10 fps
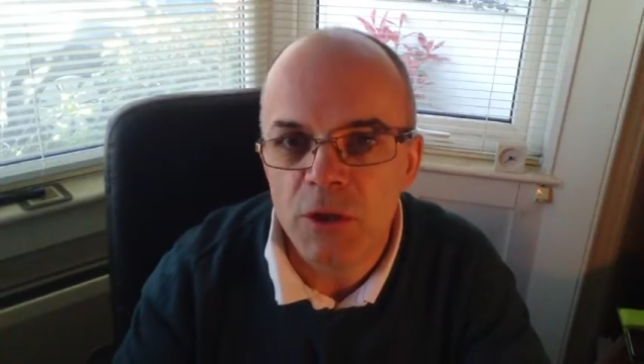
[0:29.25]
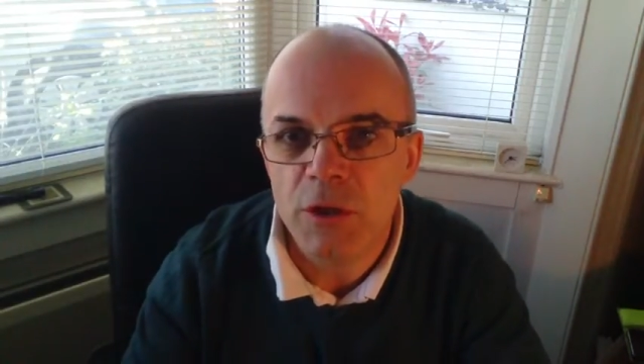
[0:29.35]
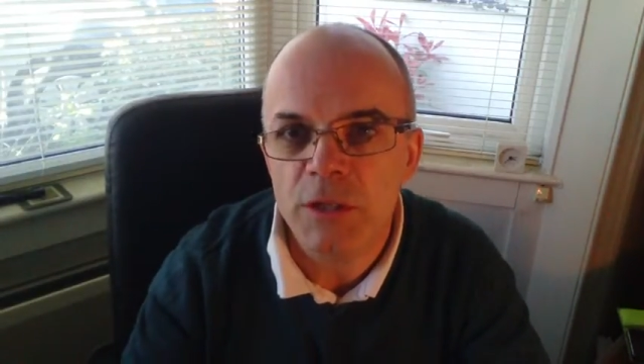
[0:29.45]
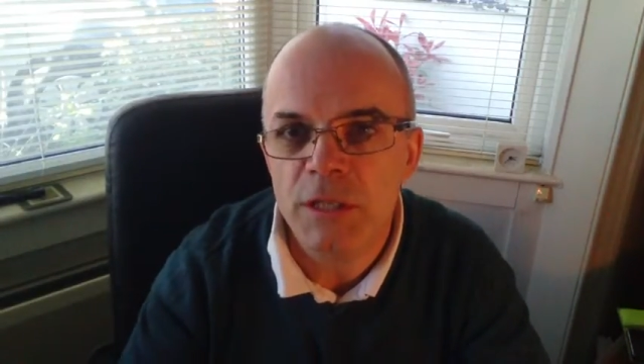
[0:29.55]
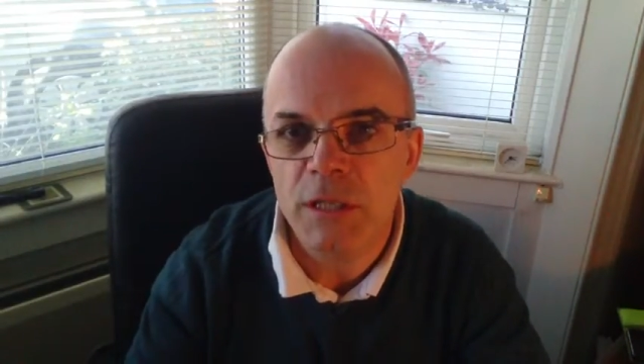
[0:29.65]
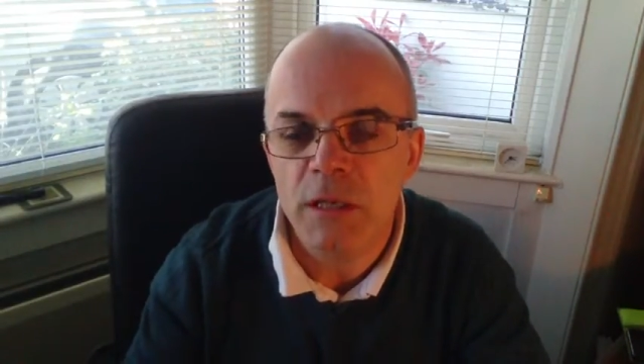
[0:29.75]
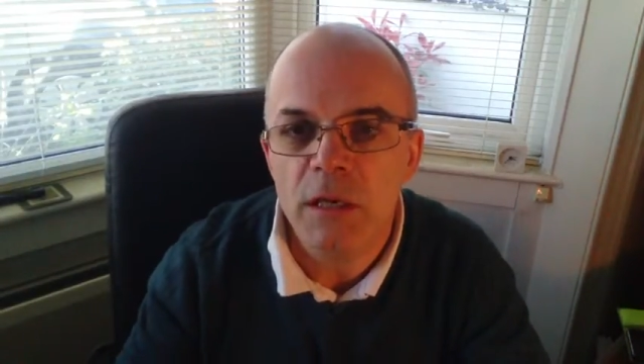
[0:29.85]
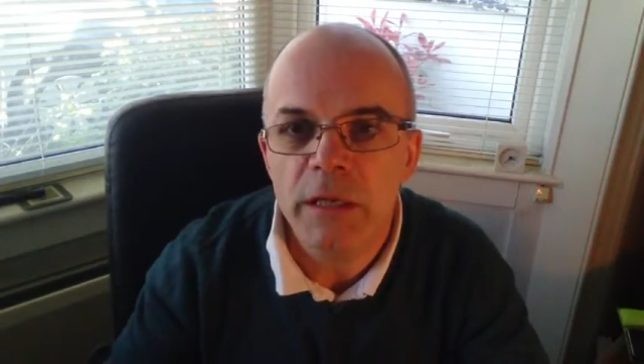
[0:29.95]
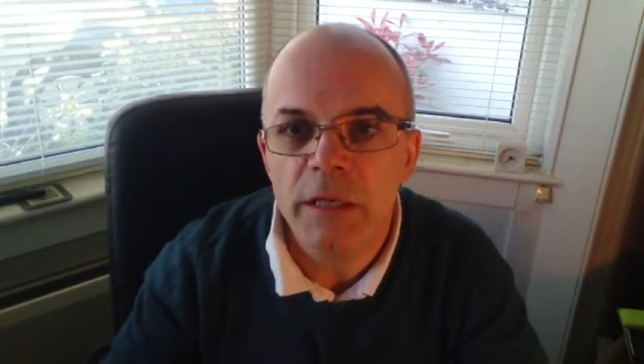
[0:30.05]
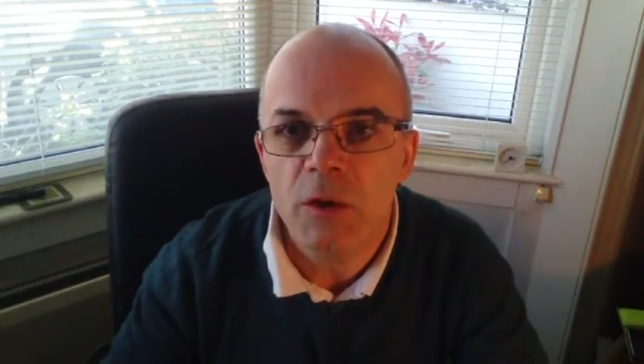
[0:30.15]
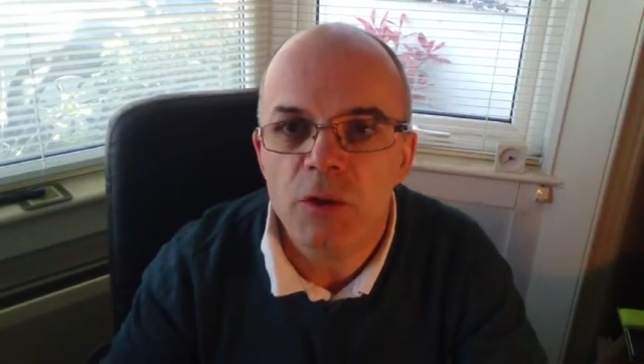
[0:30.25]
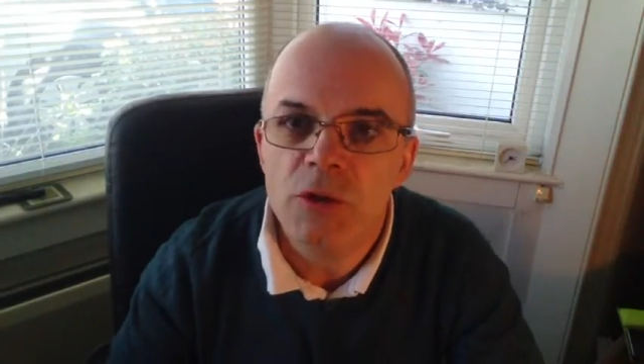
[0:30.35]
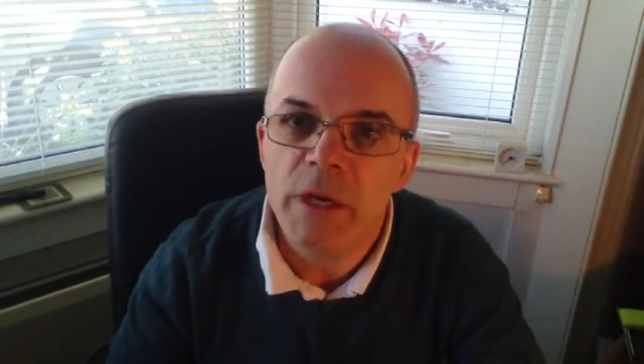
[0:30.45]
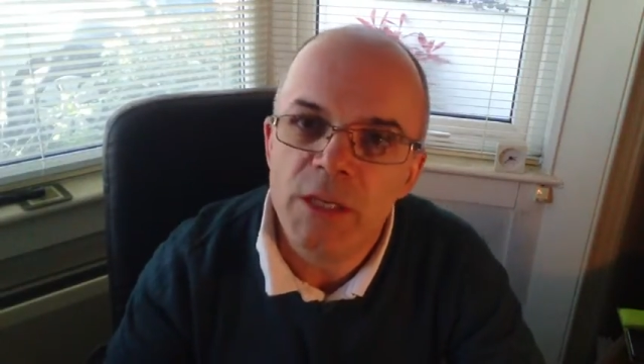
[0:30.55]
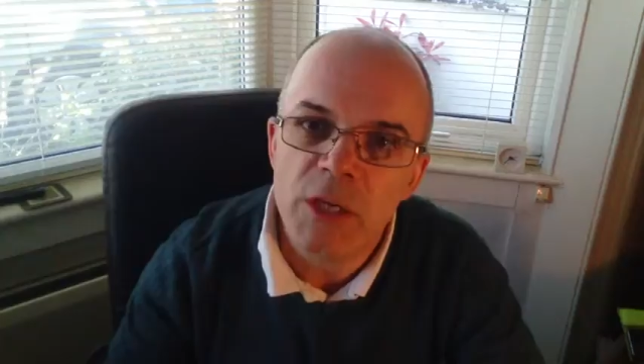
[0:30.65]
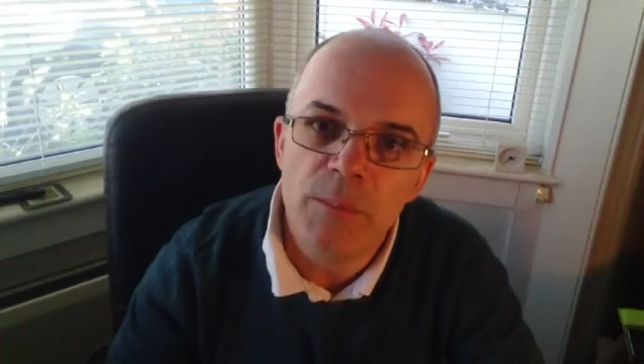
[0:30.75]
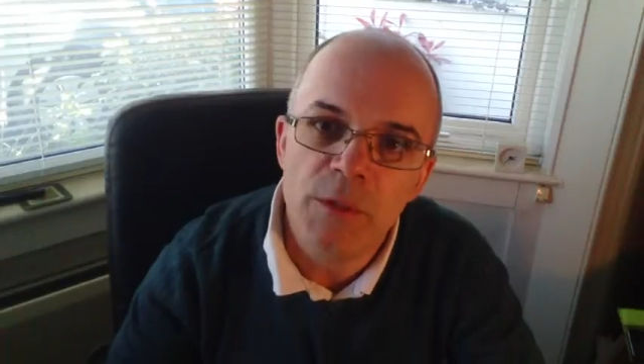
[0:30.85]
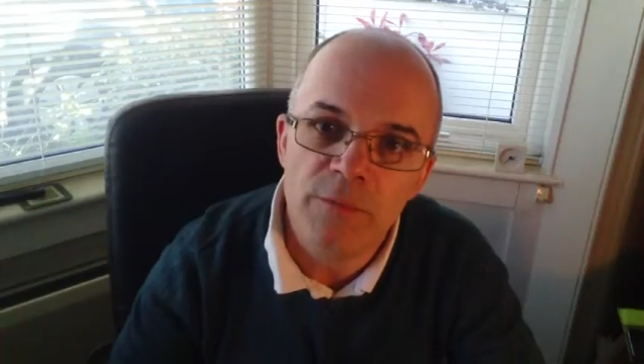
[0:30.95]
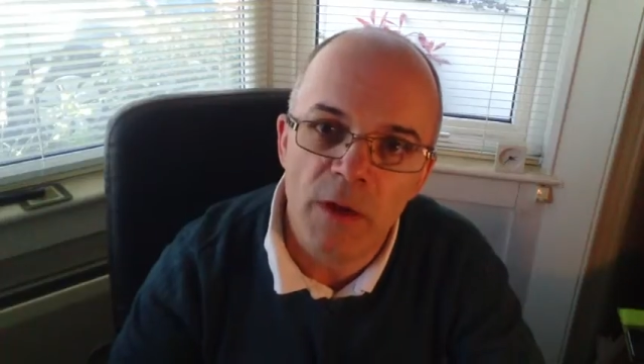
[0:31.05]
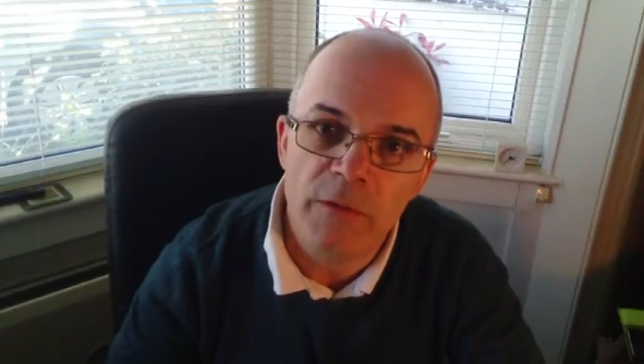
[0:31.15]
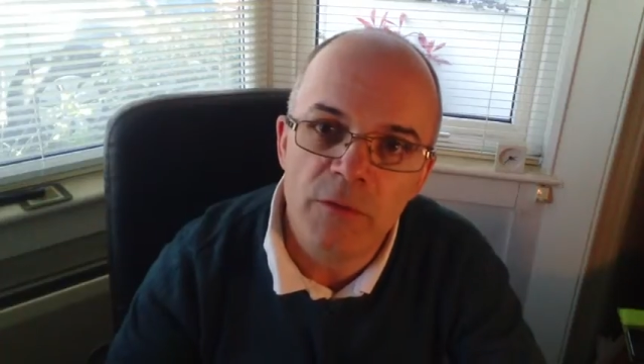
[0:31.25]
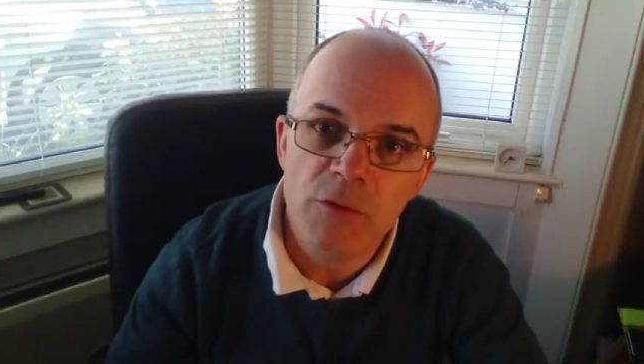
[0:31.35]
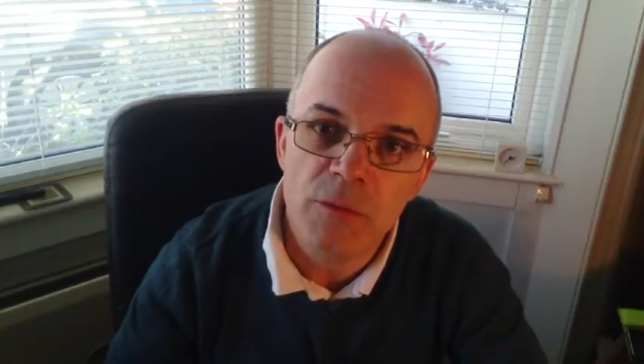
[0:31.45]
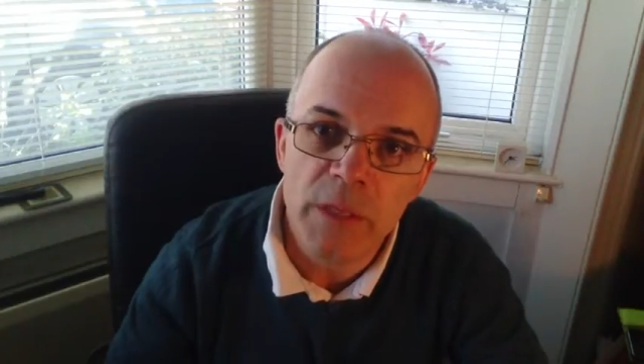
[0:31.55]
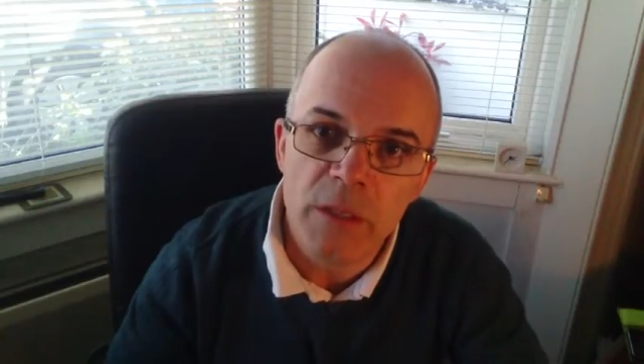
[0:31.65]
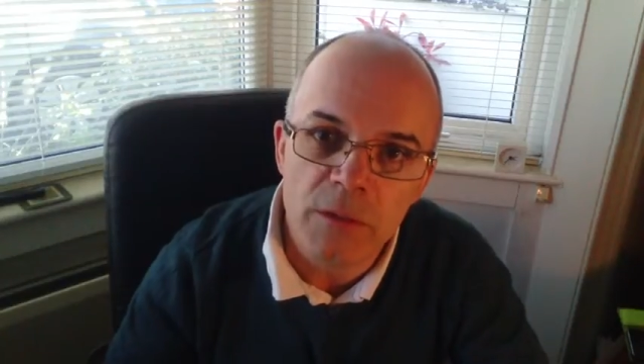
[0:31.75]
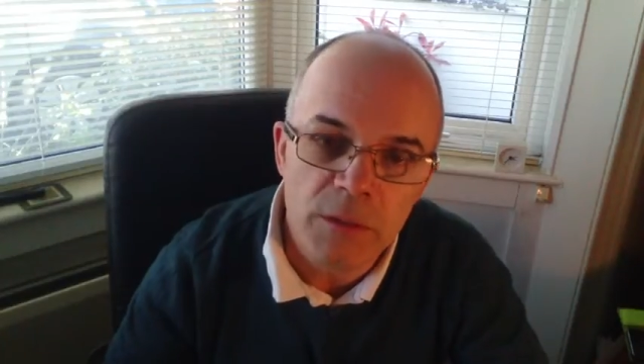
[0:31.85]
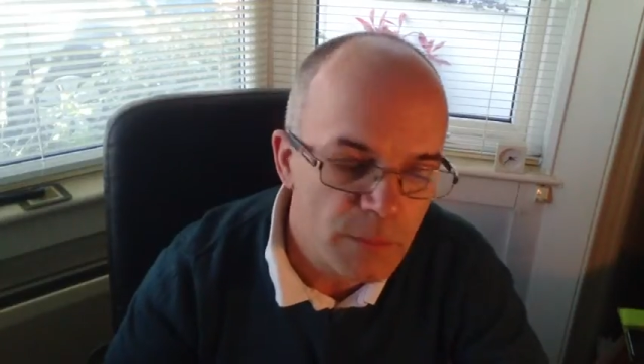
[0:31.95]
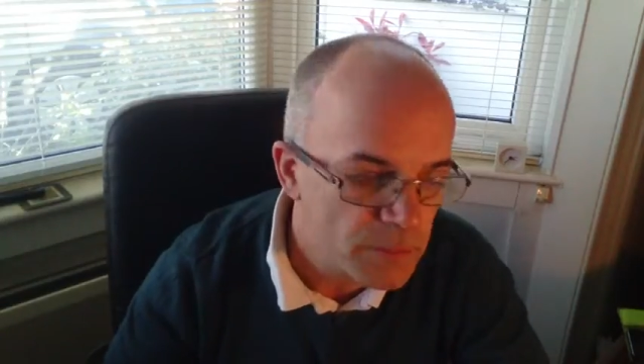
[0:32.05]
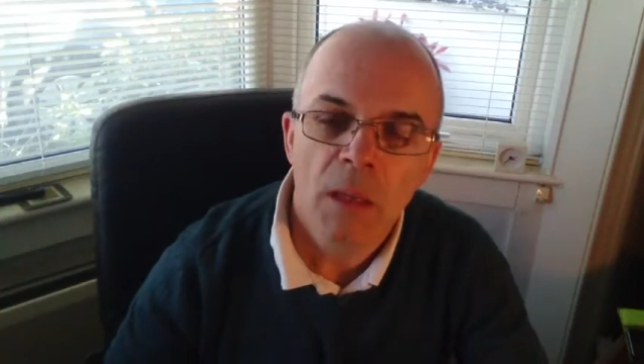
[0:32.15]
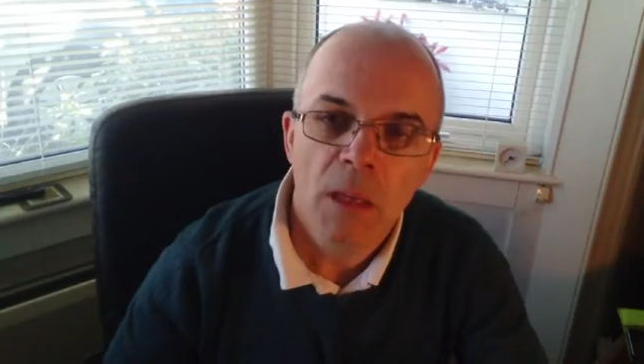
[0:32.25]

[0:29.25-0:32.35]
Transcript: So you can see the line goes straight up to 500 mils.